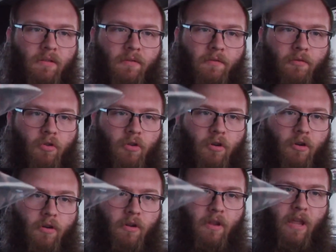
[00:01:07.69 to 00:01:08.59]

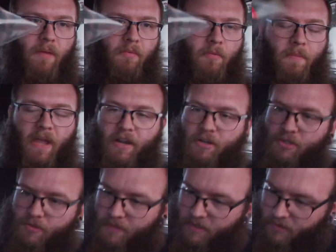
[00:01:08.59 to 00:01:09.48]
for cable
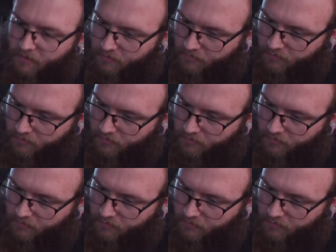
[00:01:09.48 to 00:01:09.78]
management.